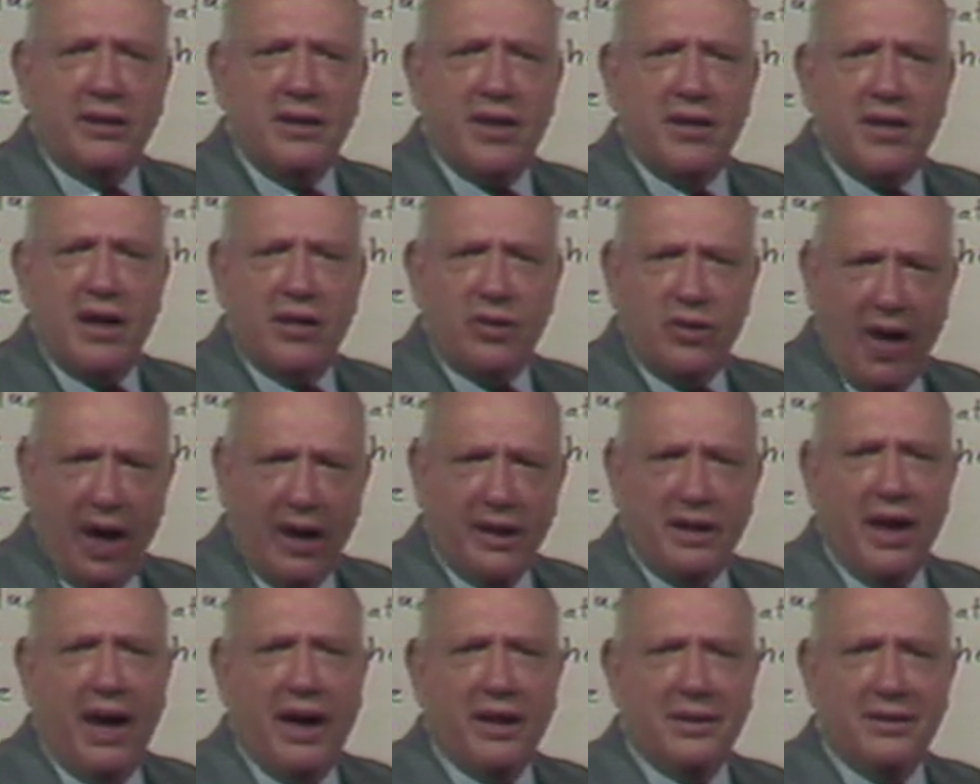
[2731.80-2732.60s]
And he said,
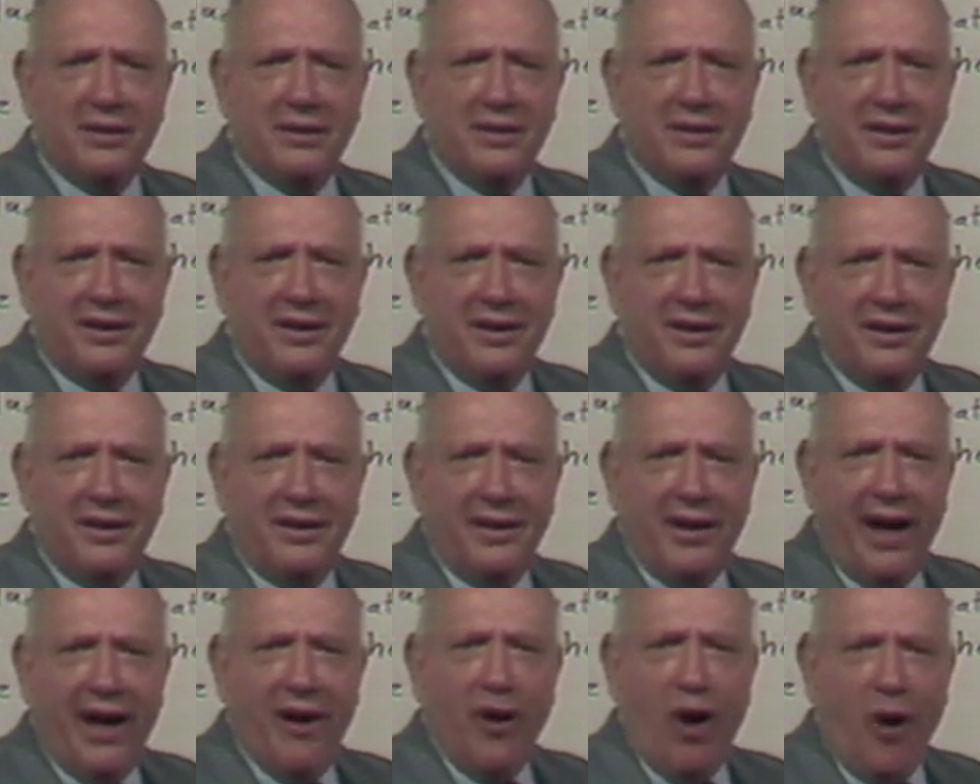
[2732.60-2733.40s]
not yet.
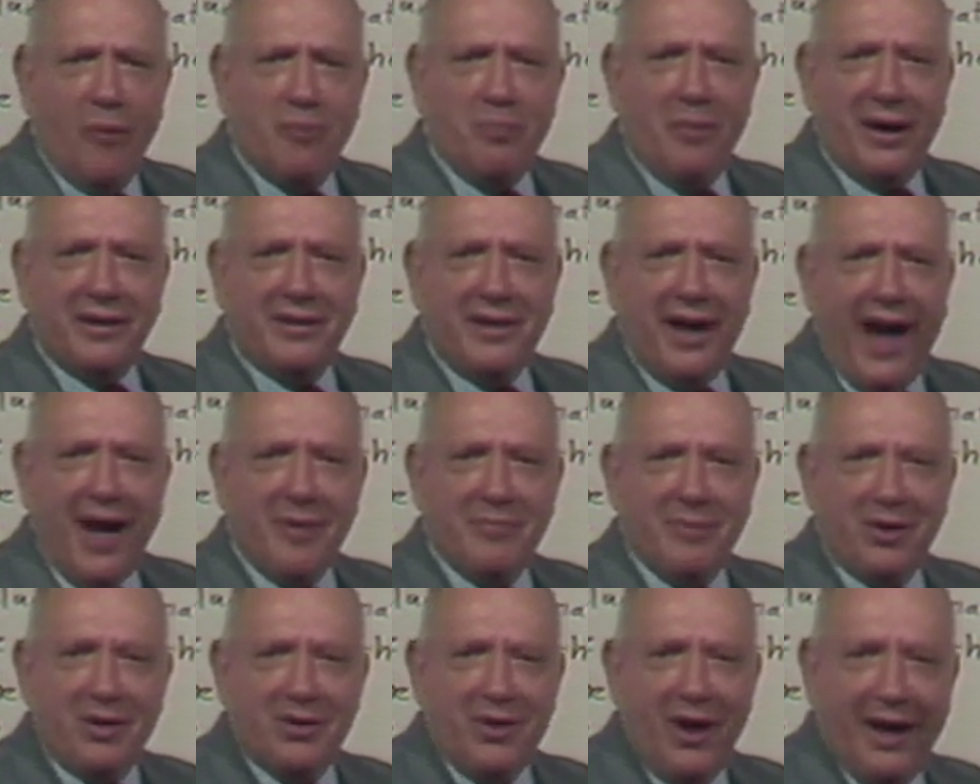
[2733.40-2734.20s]
I hope my
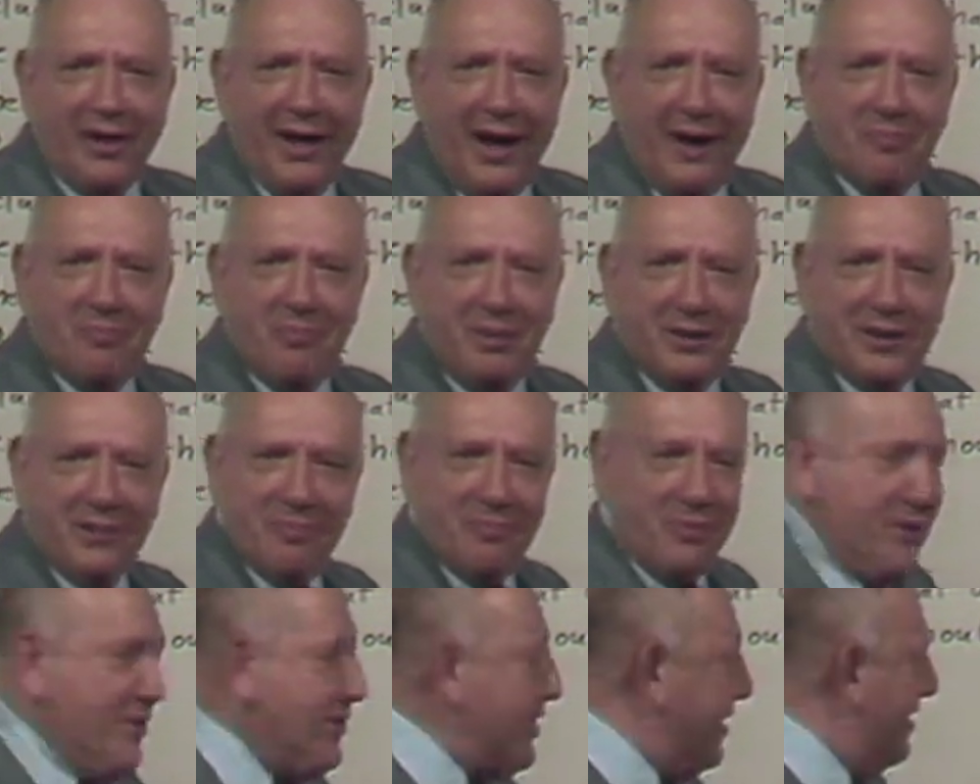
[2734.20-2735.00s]
time is not up, but the
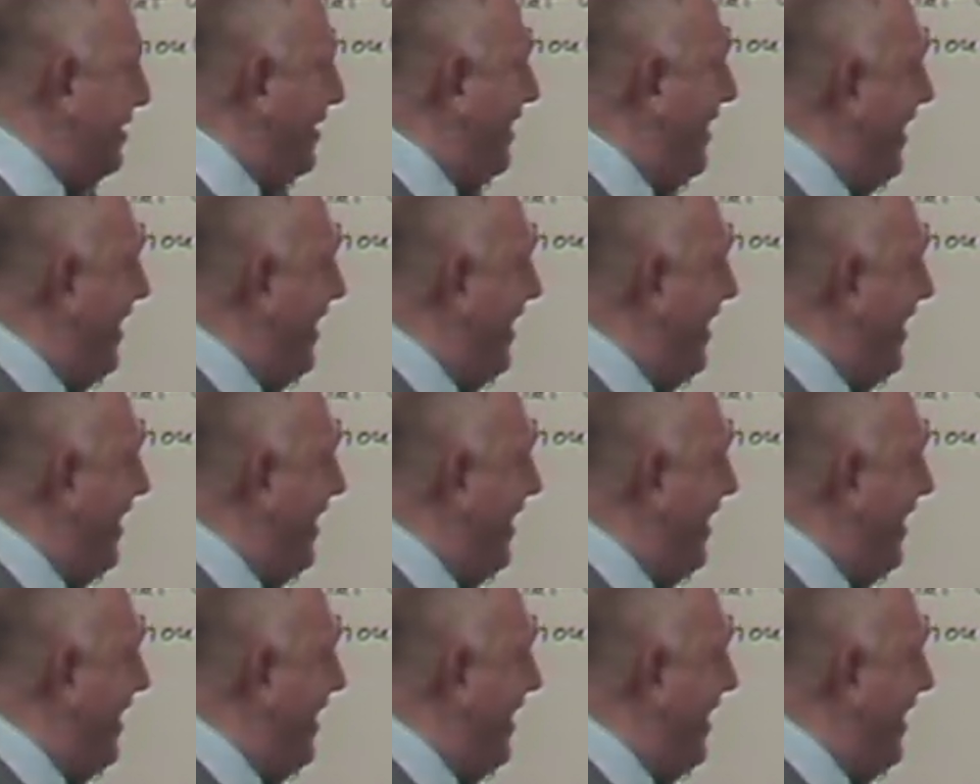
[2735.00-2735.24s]
period